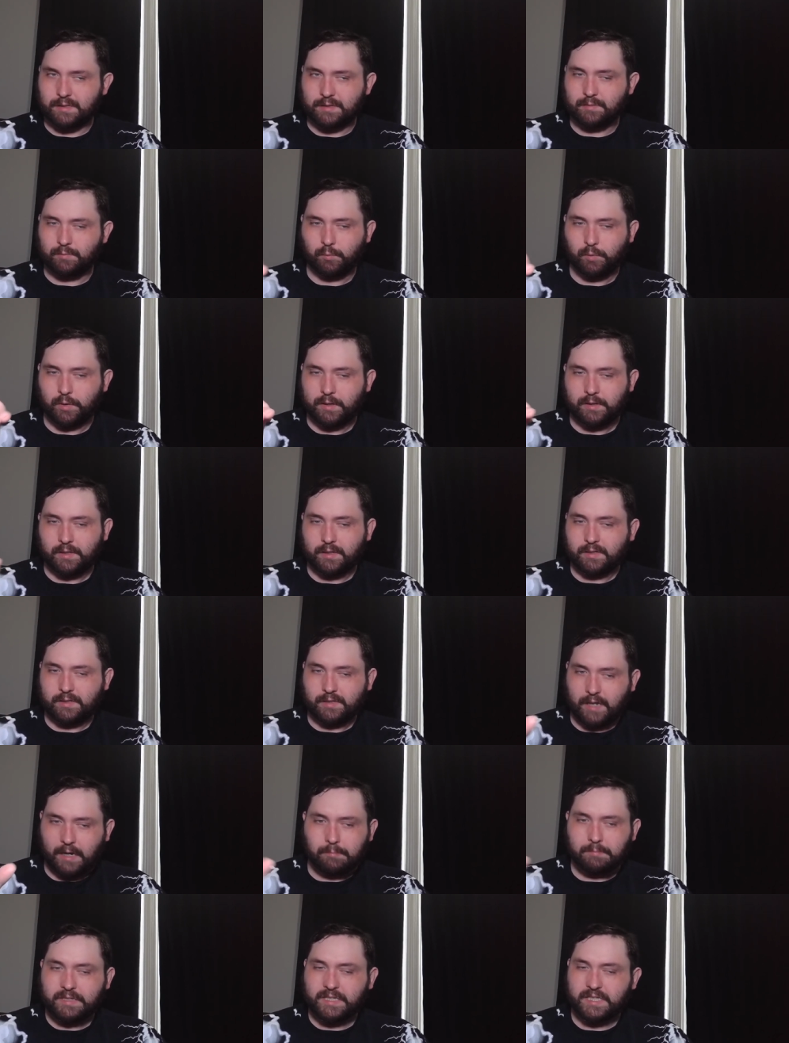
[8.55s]
one of the
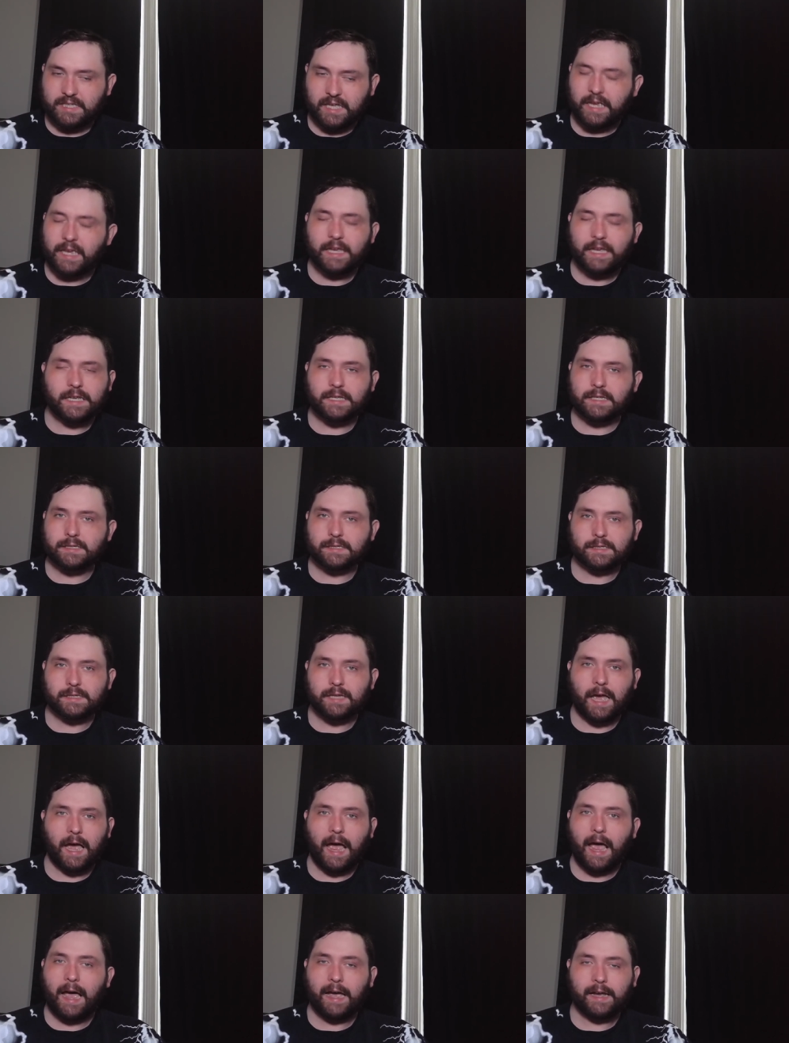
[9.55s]
dumbest things
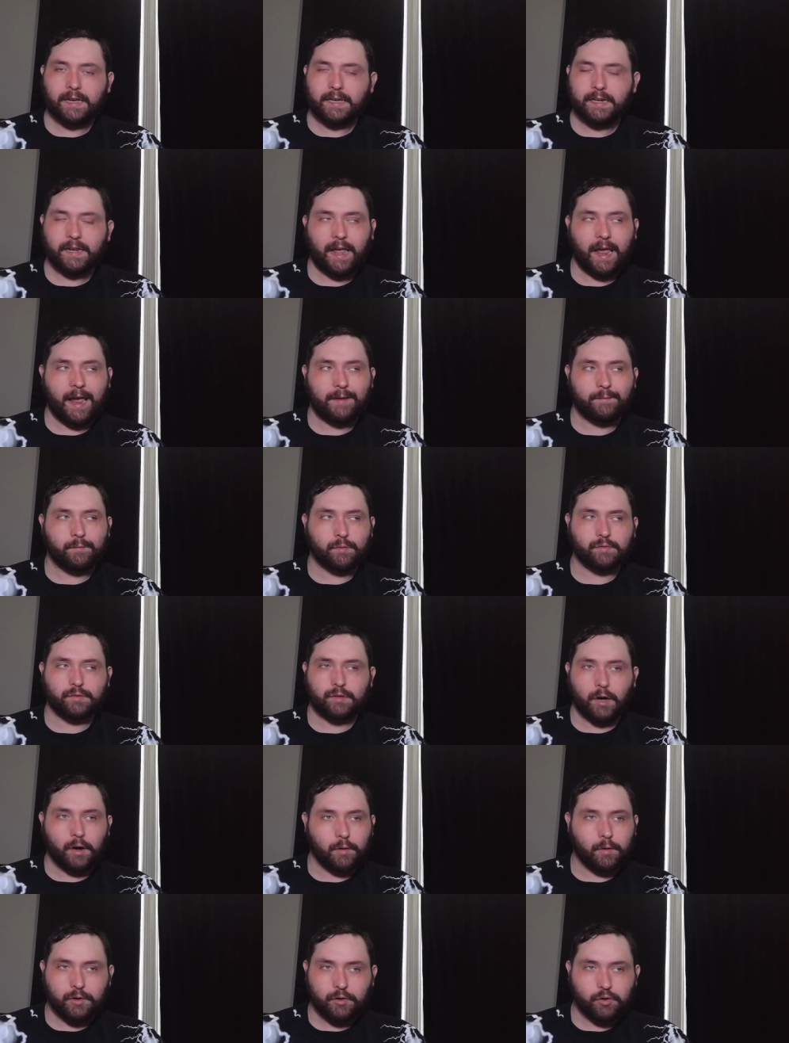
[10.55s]
I could ever
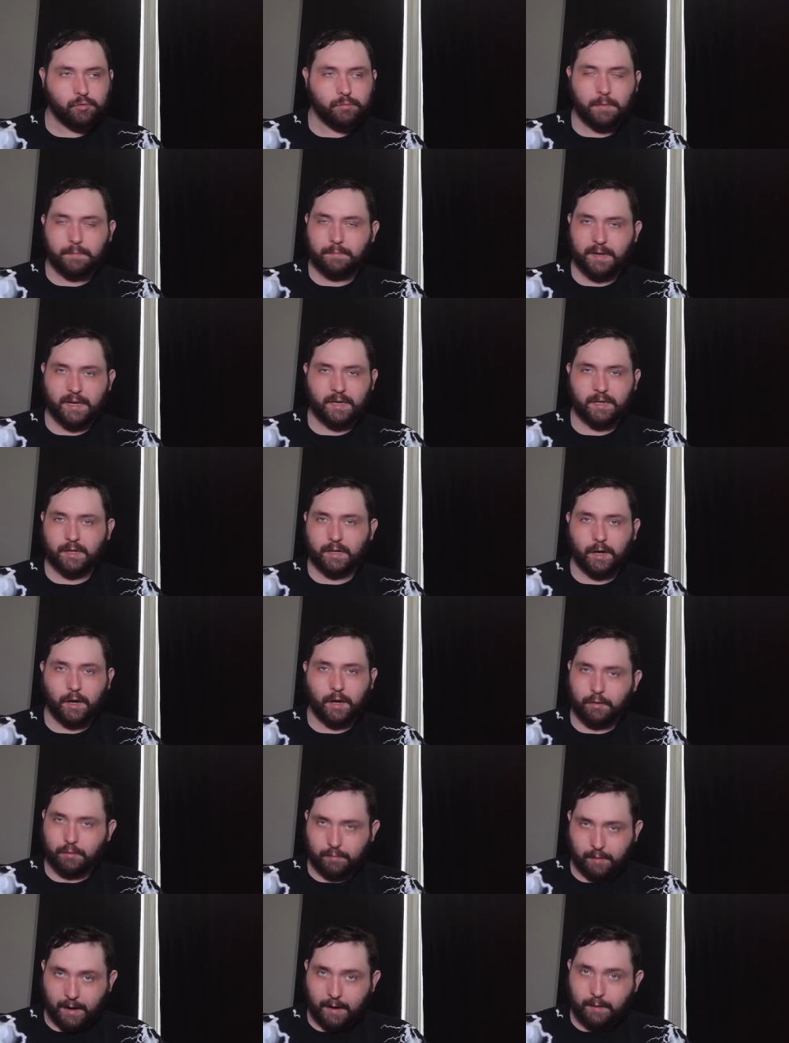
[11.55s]
thought a human being could
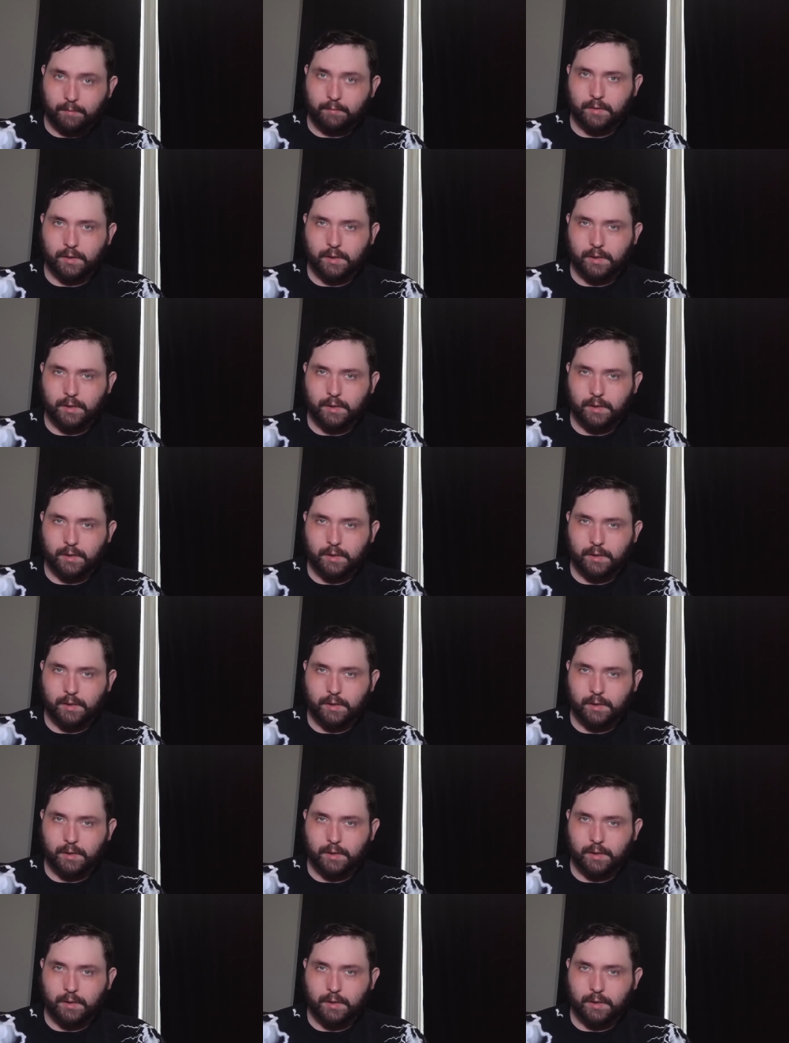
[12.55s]
utter out.